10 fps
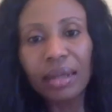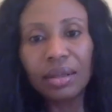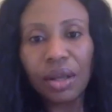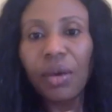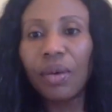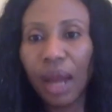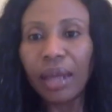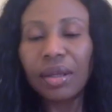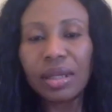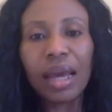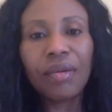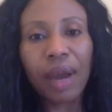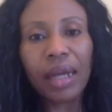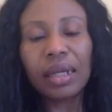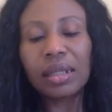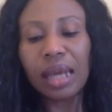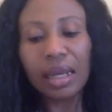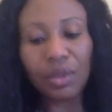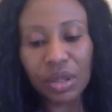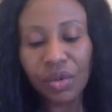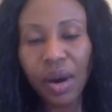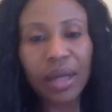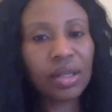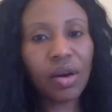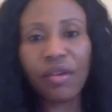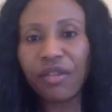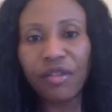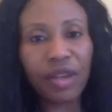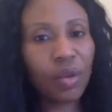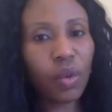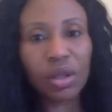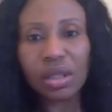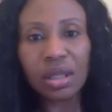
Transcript: so like you said, rightly said, it was a write-off. It wasn't